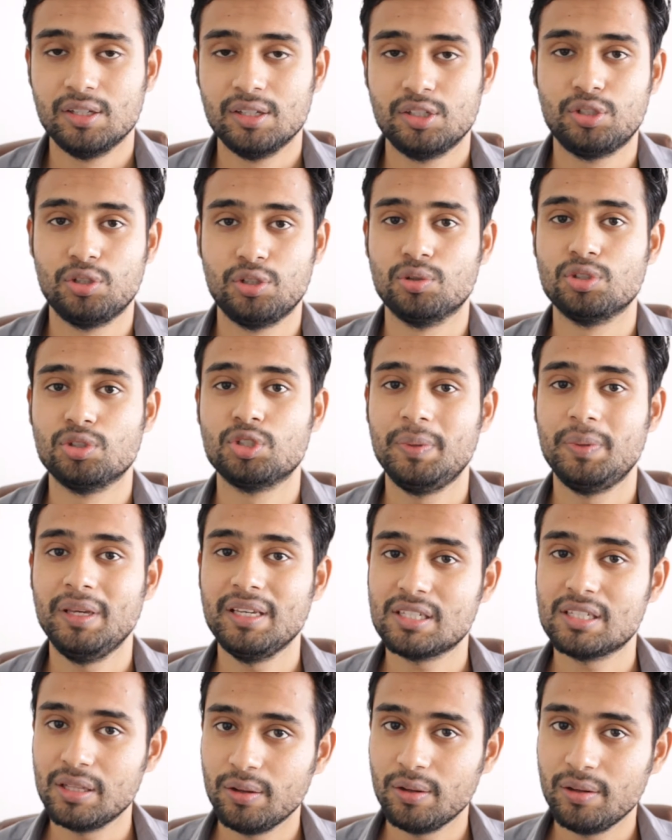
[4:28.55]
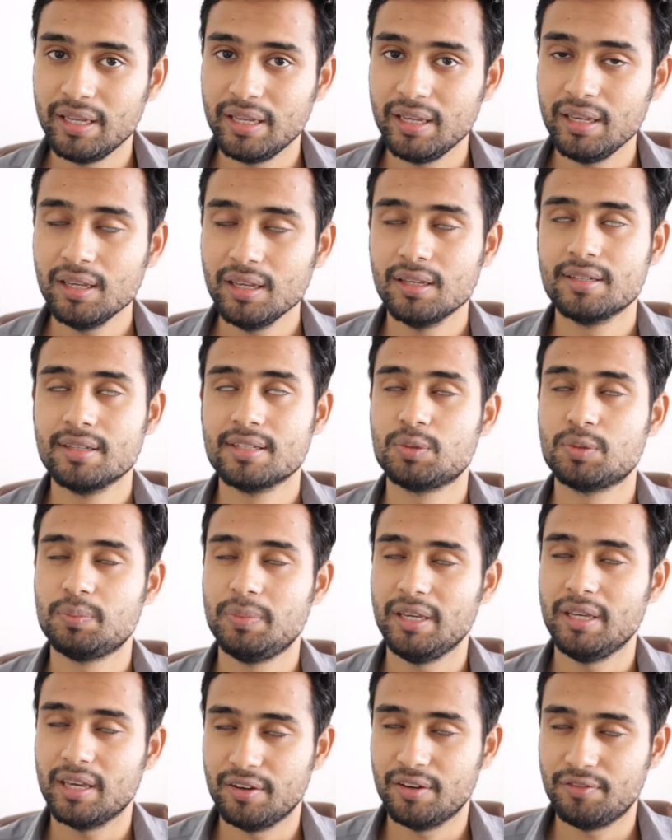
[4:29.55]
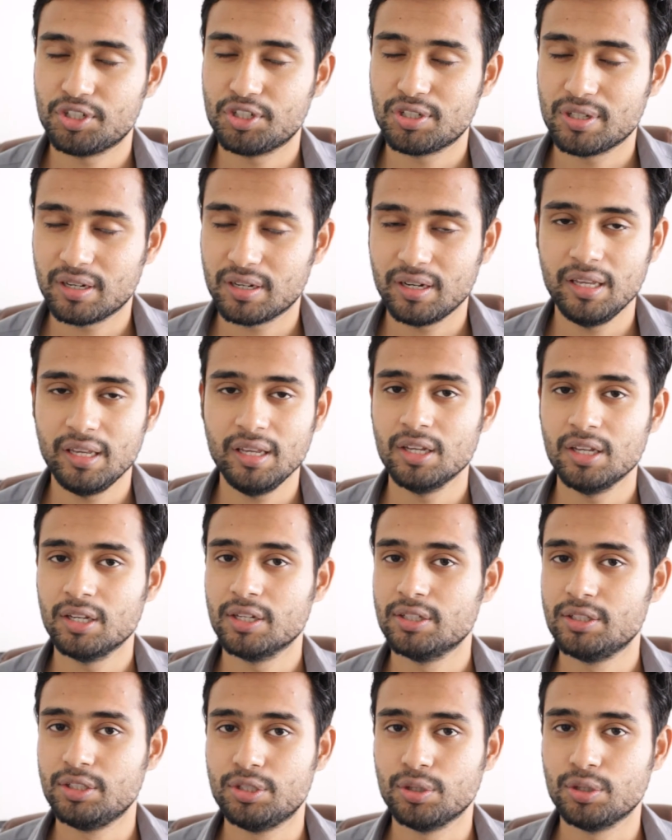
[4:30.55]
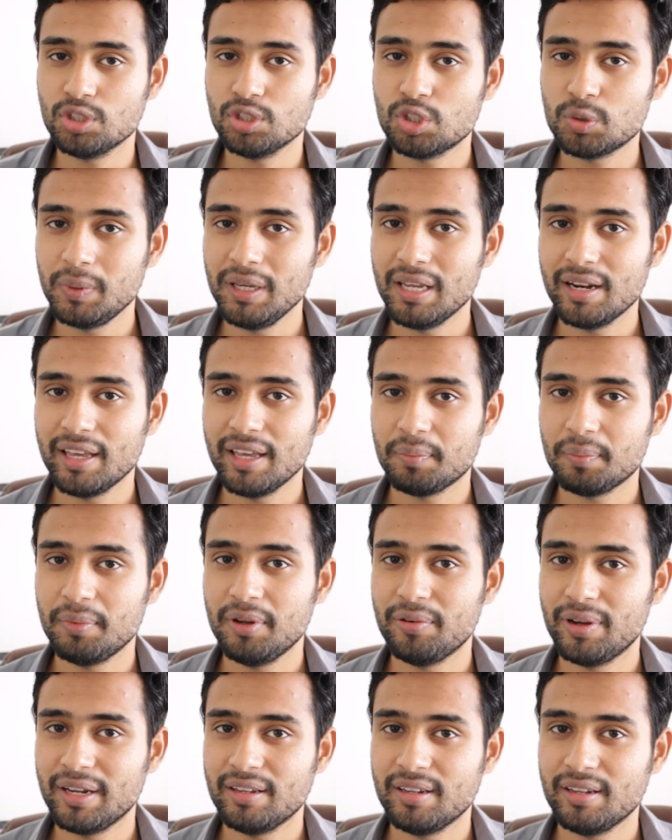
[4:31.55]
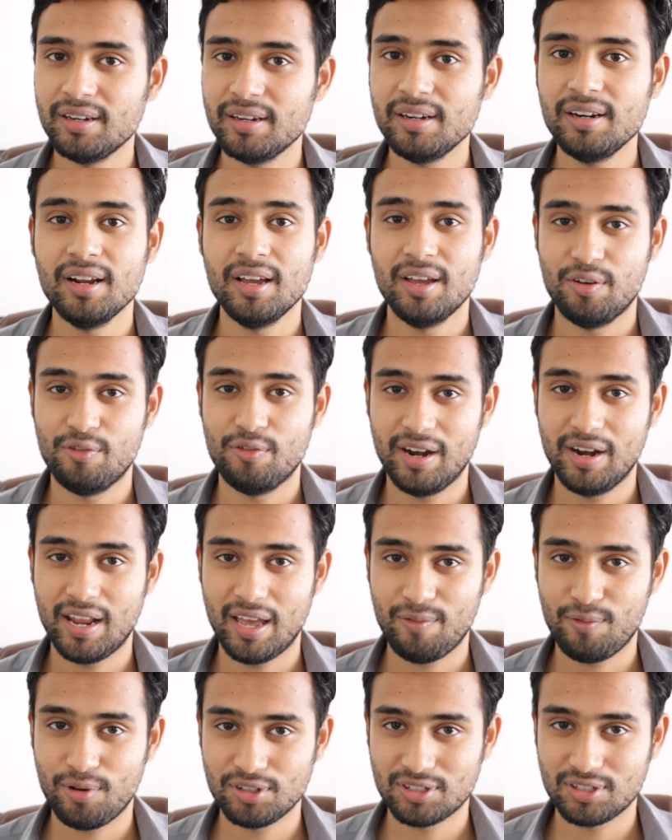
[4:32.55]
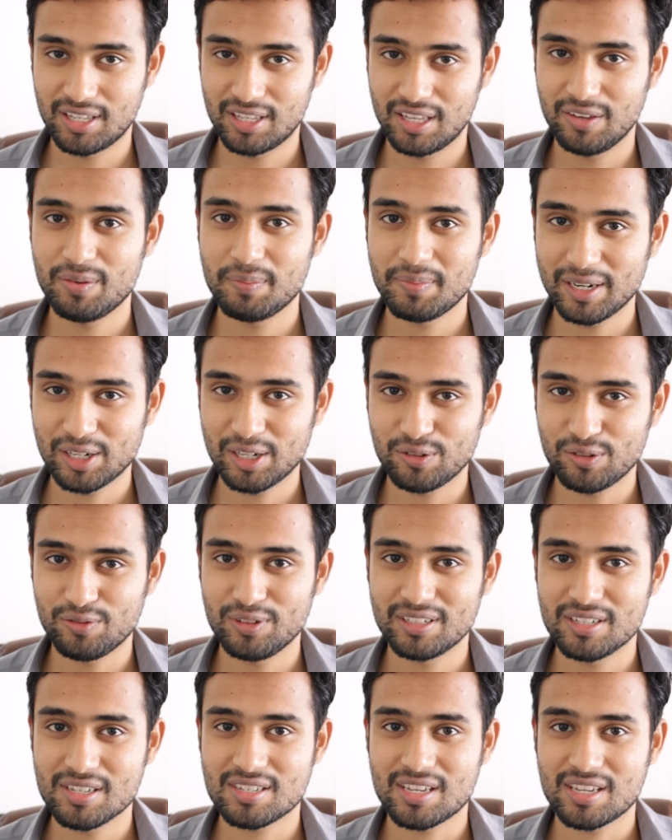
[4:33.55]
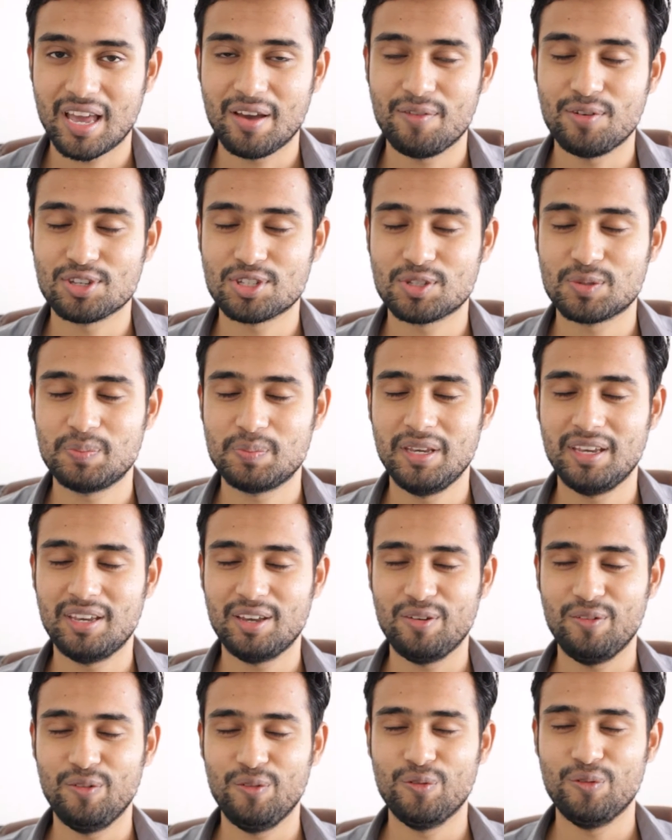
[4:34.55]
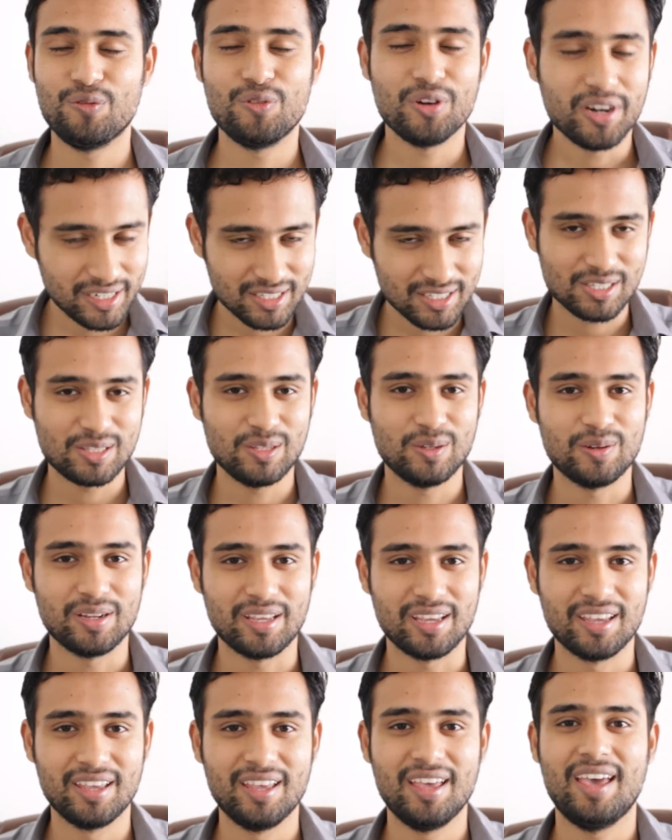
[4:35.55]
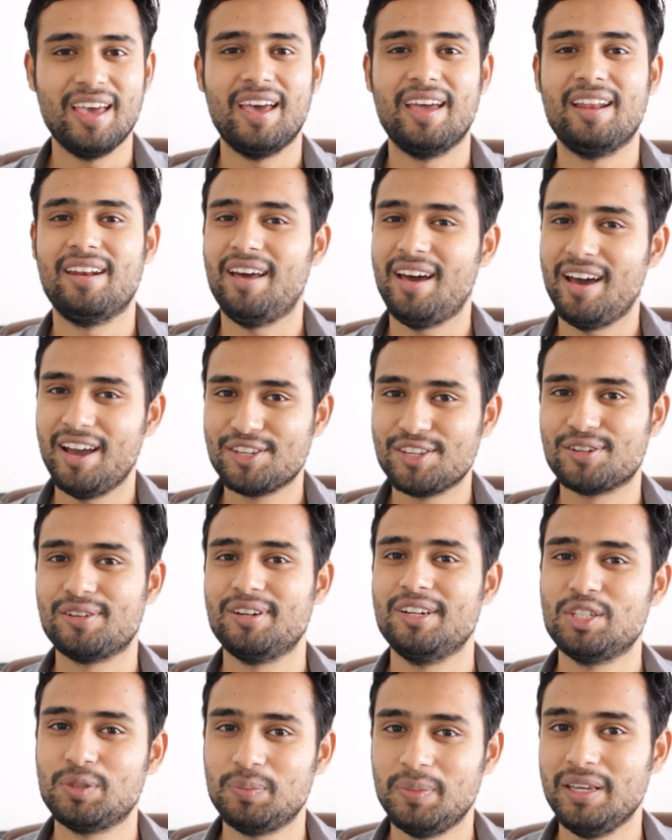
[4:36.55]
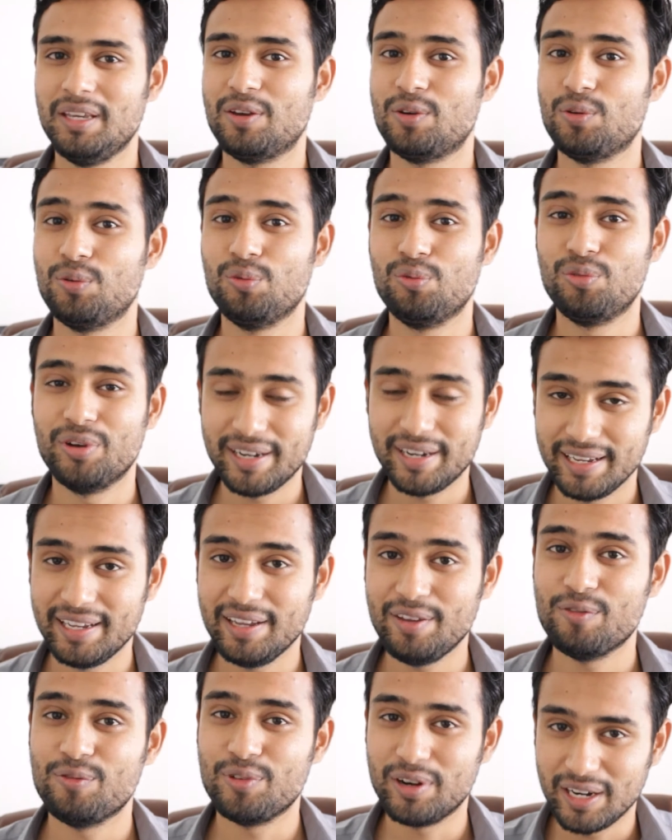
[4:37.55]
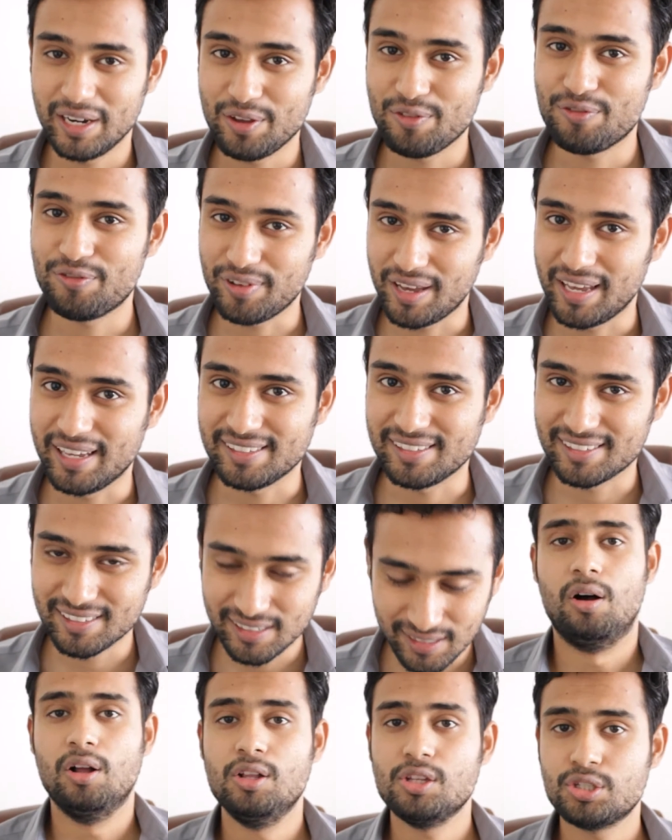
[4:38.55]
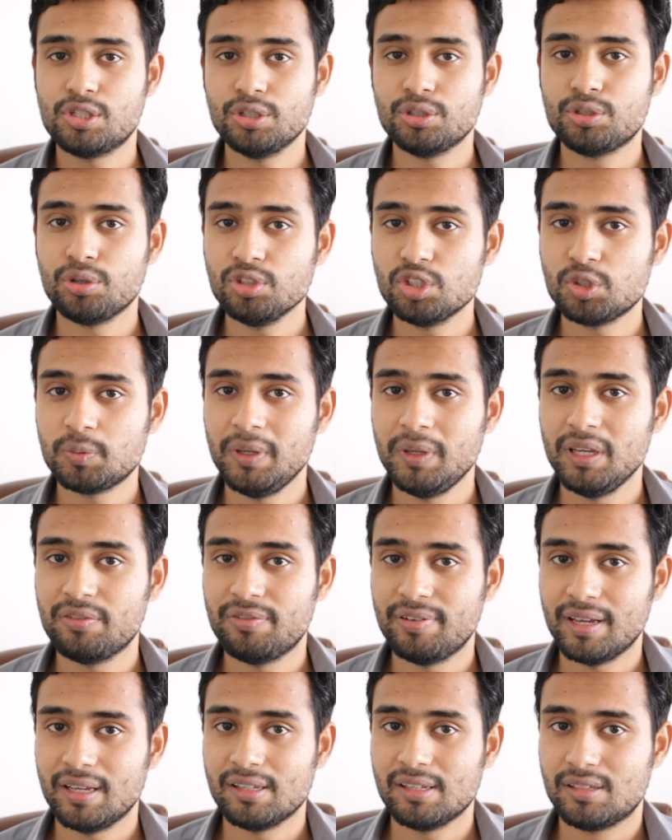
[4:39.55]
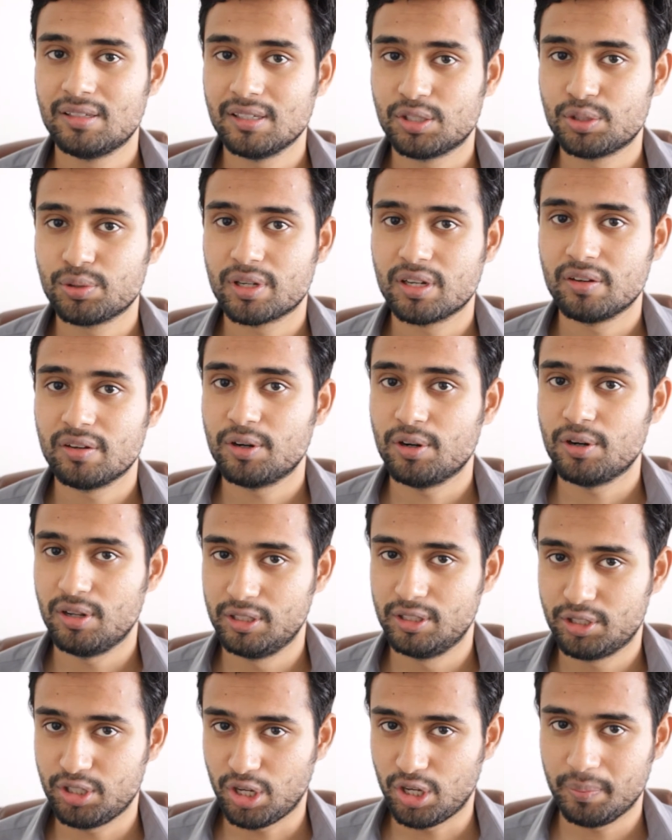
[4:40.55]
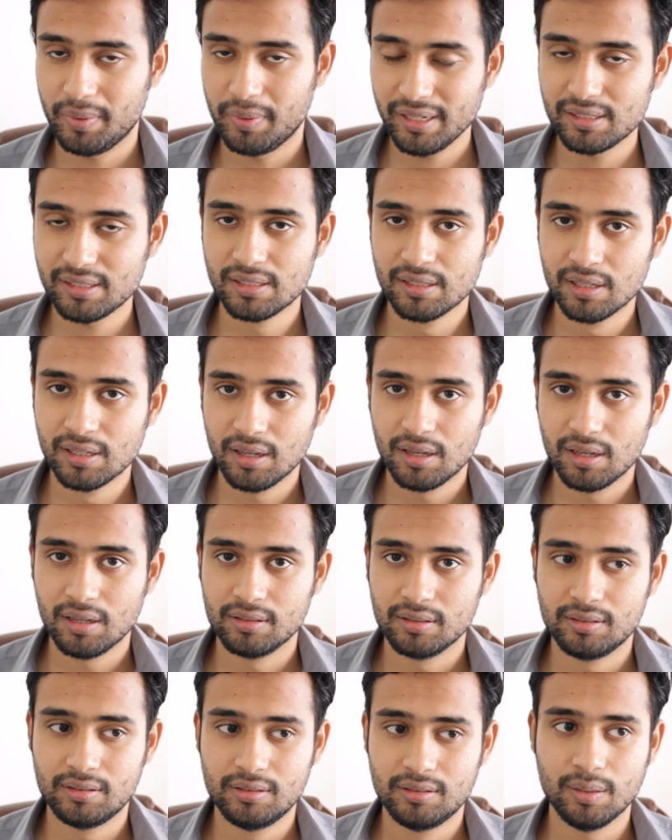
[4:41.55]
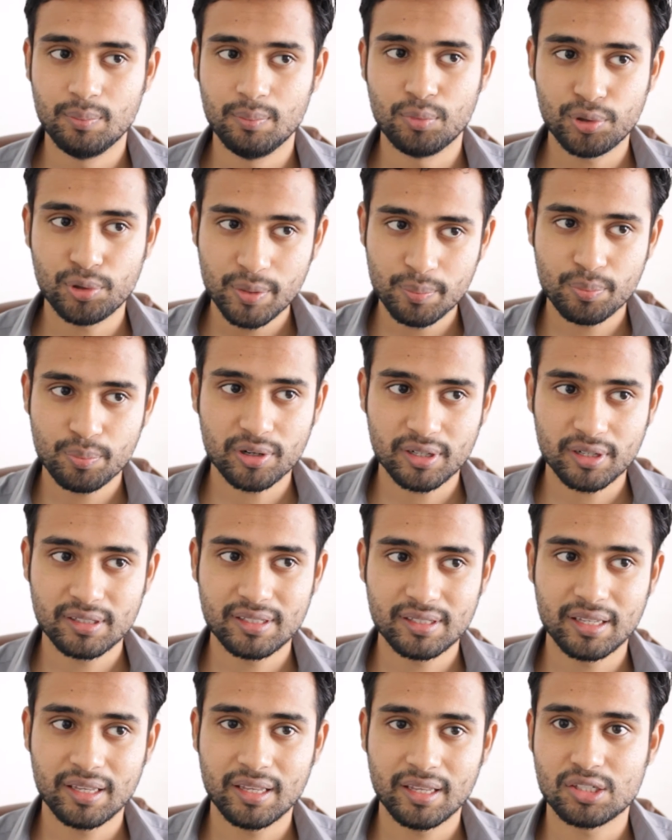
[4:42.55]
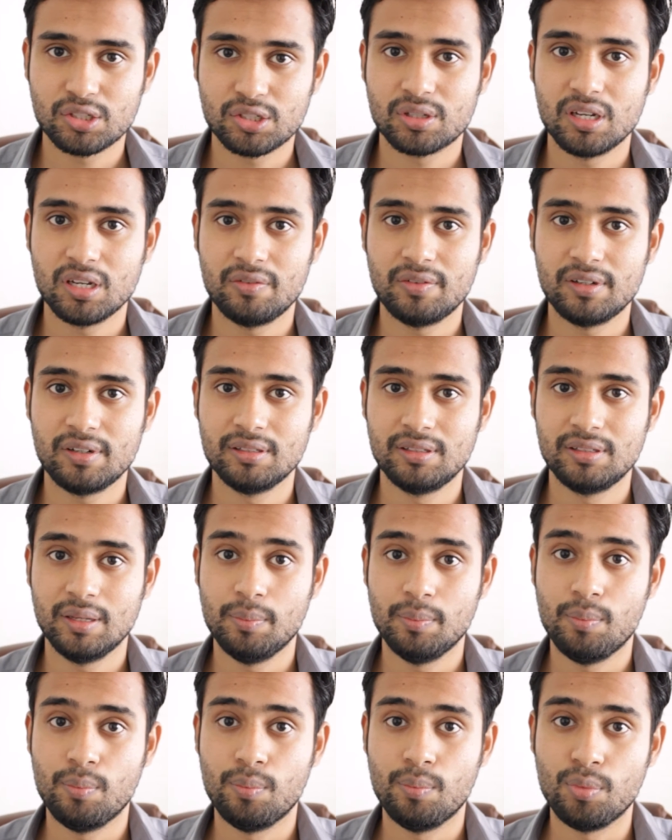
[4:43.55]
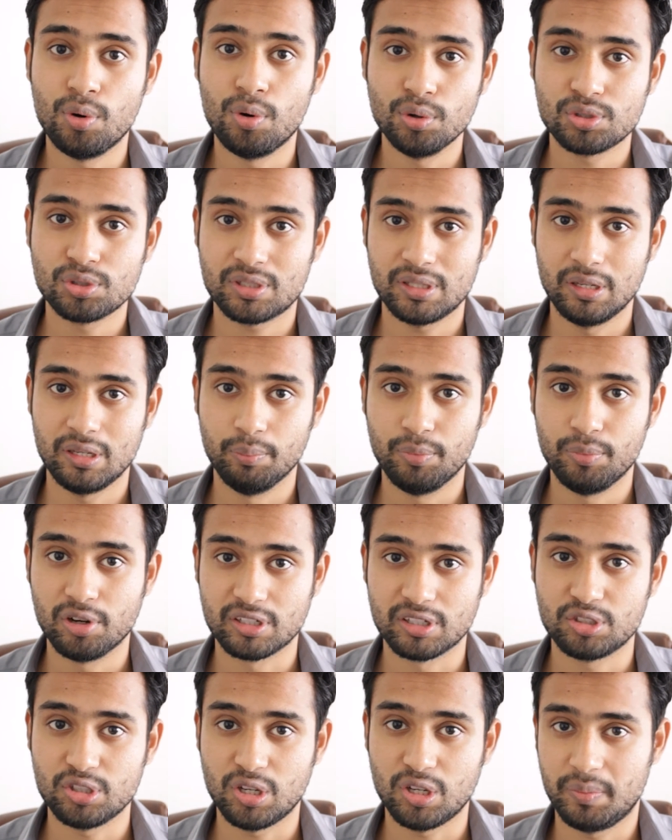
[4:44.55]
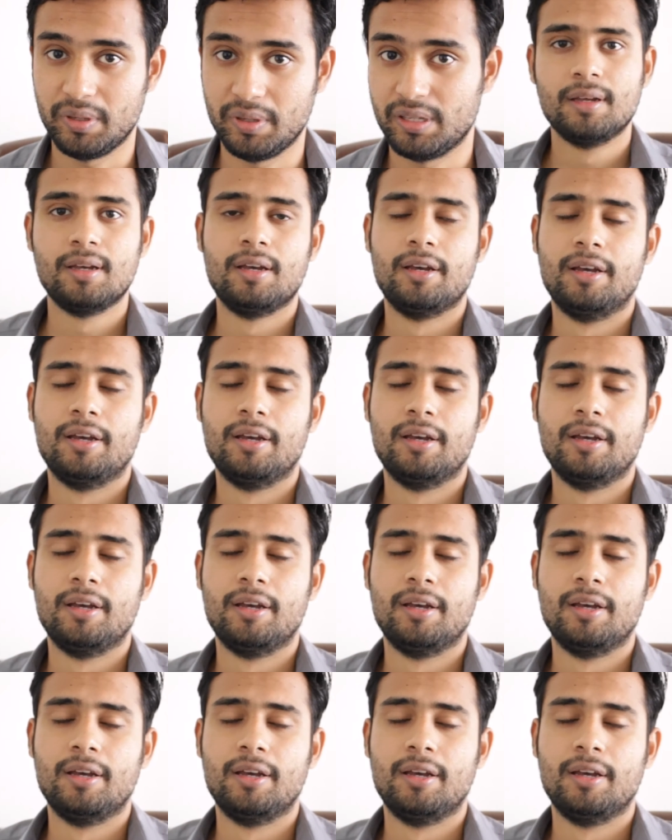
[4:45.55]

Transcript: So speak slowly, speak efficiently. Don't speak like me right here. When I was giving my TOEFL test, I was speaking very slowly, and I generally speak very, very fast. Also, don't speak fast just to cover all the topics. The more important thing is to cover the most important topic.